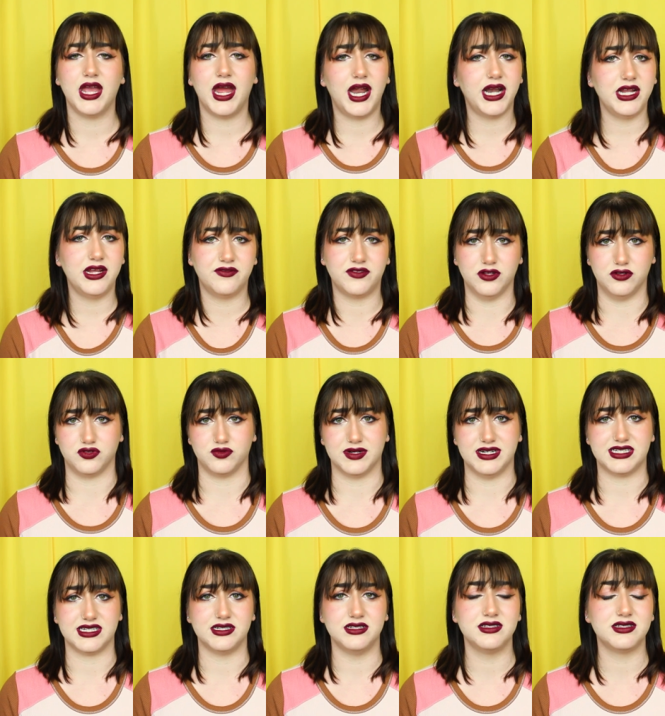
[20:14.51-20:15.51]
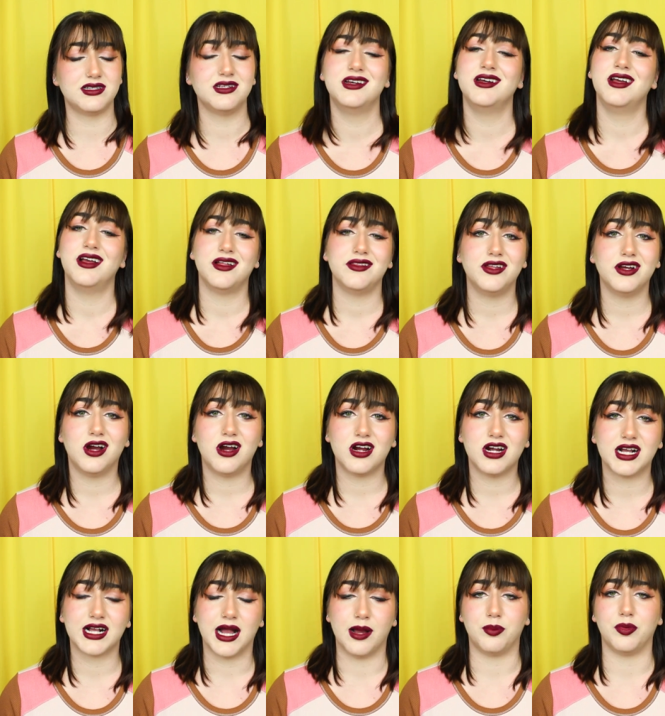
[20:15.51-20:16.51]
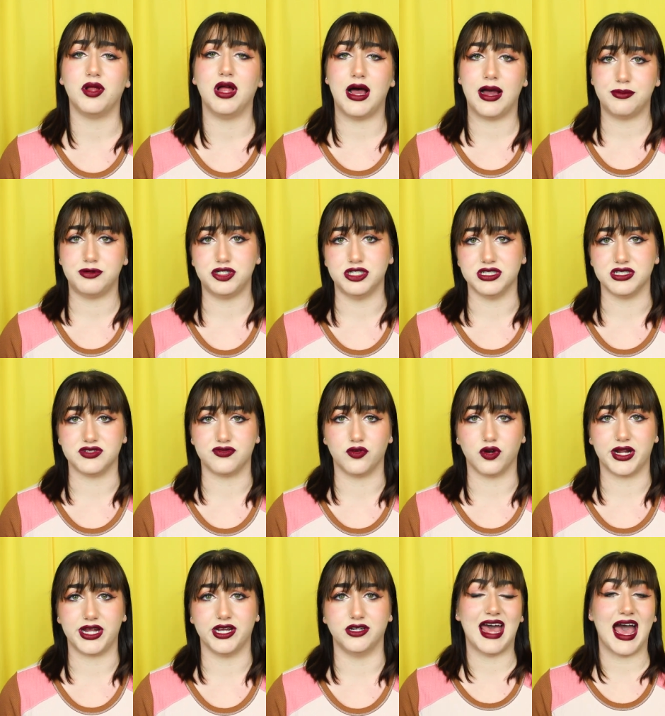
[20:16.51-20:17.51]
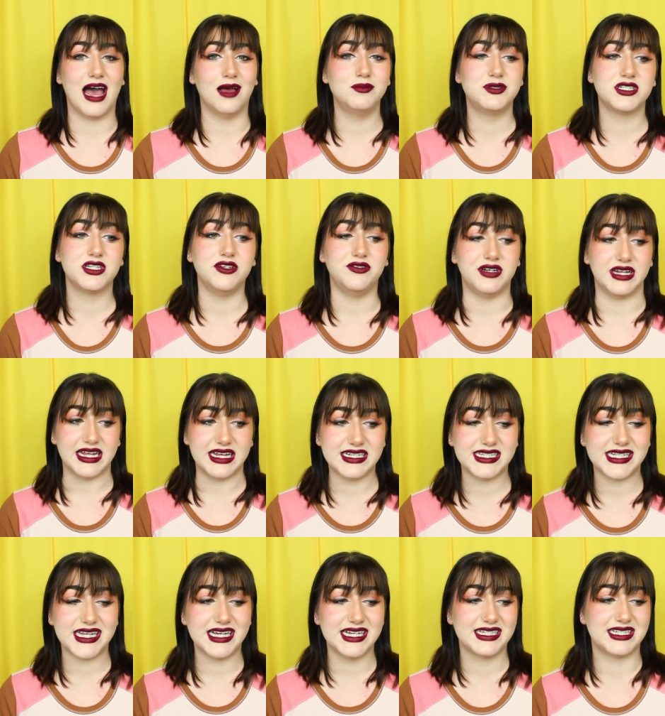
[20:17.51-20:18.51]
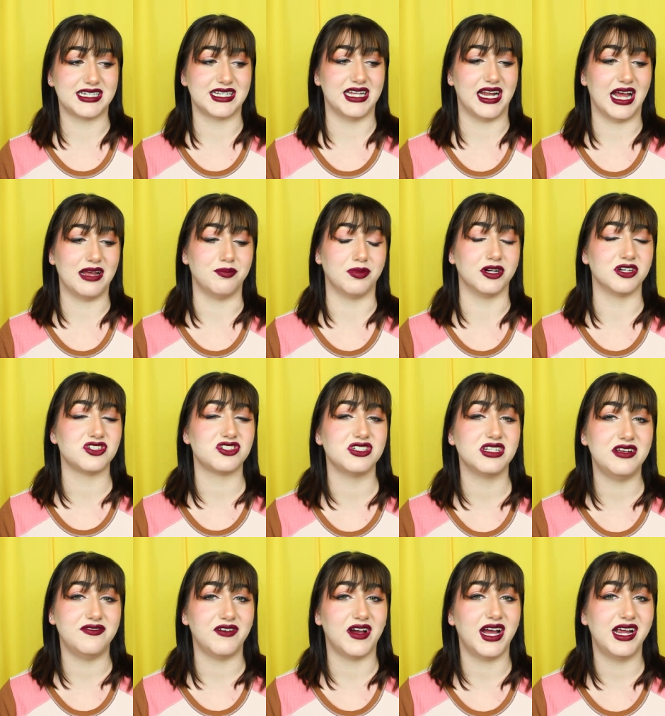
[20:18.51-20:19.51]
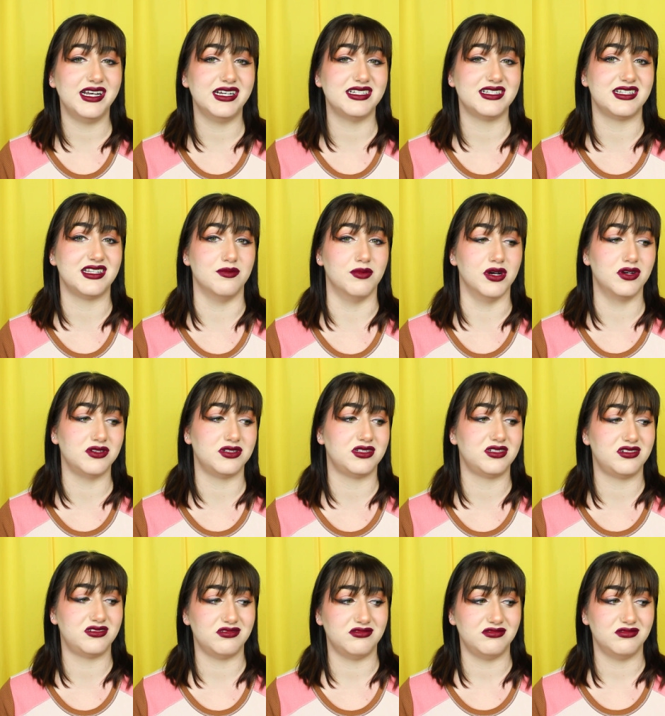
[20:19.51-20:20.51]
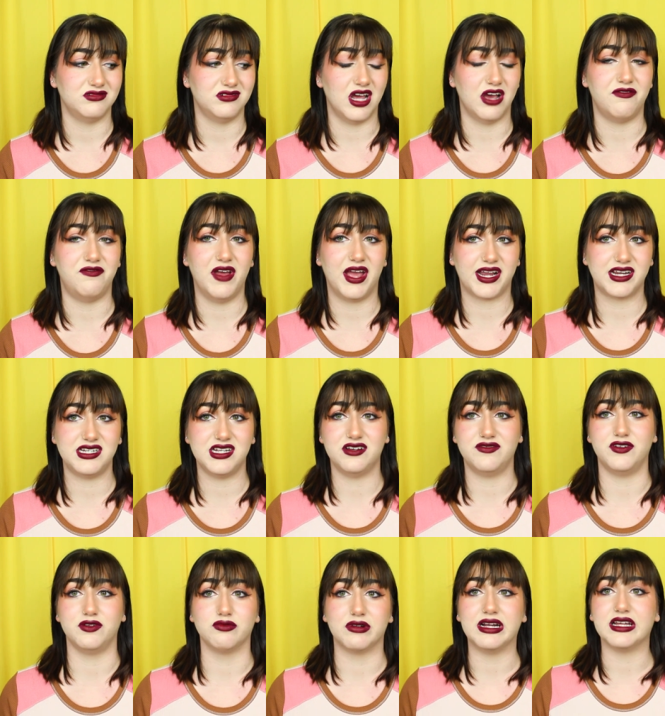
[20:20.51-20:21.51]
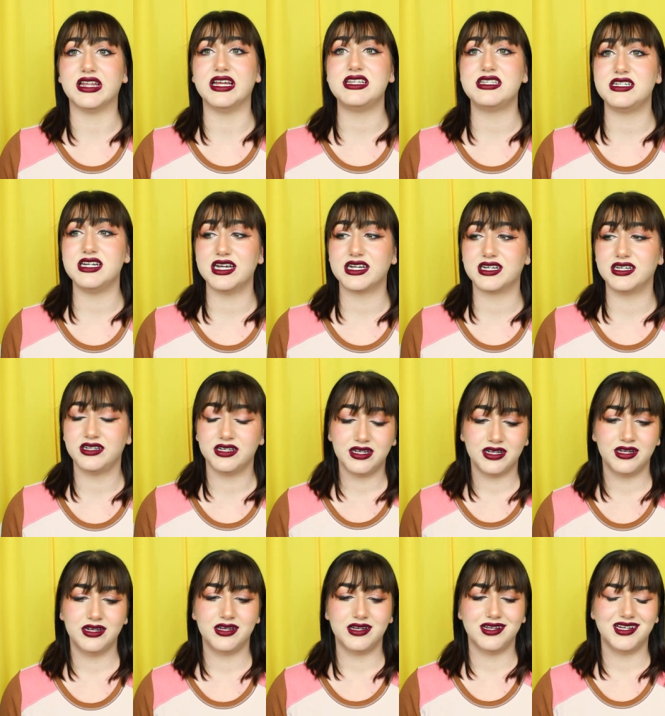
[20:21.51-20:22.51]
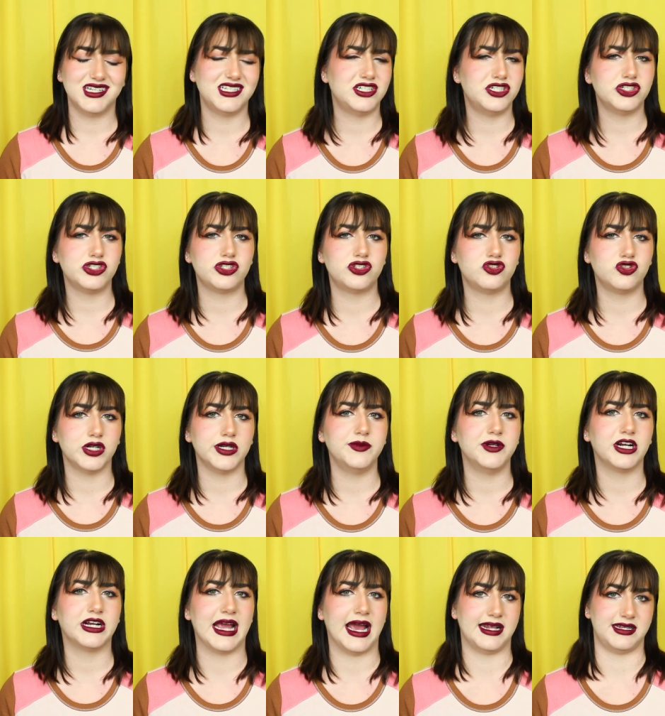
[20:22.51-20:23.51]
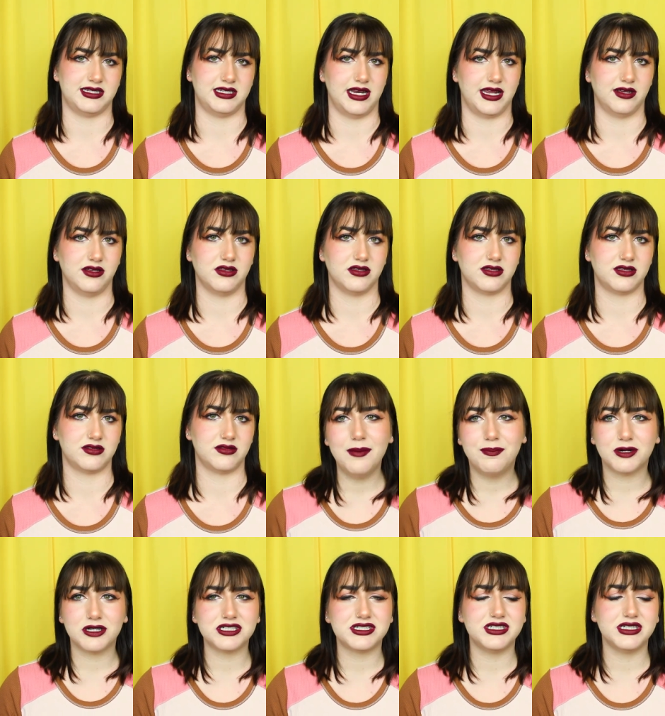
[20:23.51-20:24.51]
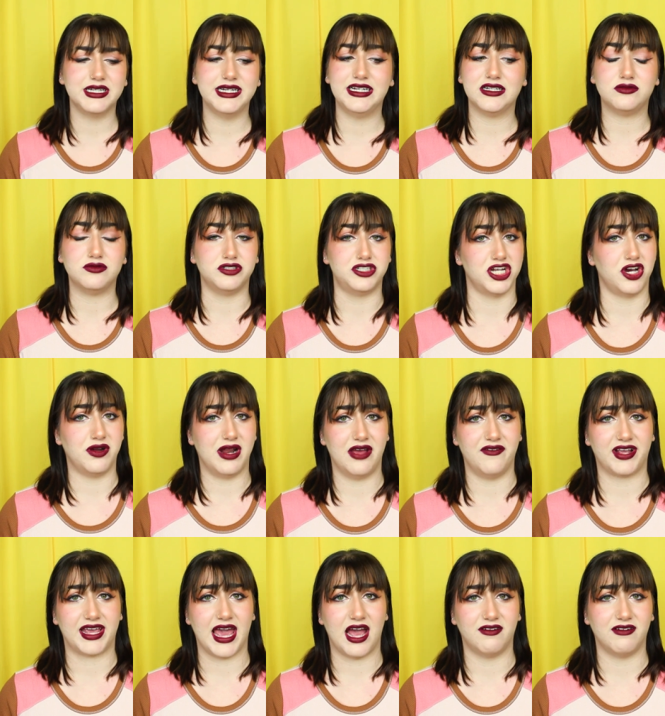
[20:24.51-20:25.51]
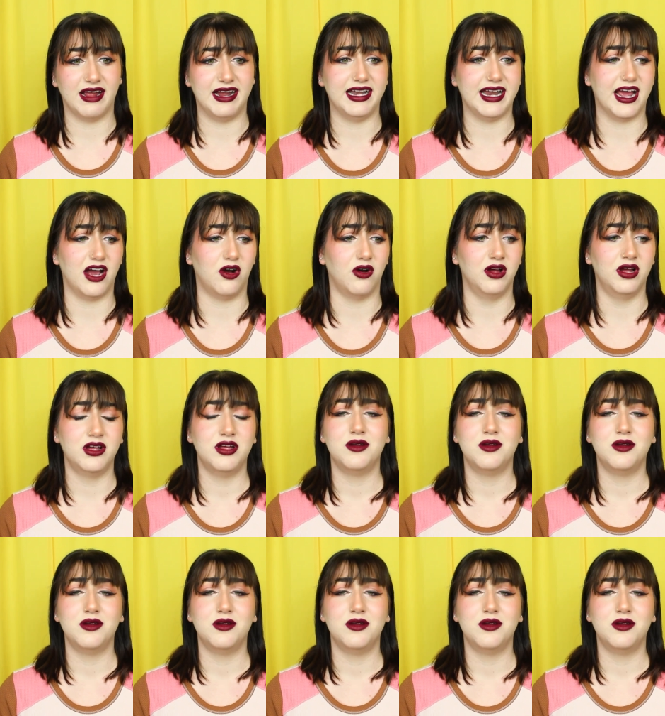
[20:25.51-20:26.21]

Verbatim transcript: any of those reasons, there are a couple options for you. The absolute easiest that I personally find is the most effective and realistic is to just trim your cat's nails. I personally don't have a cat right now.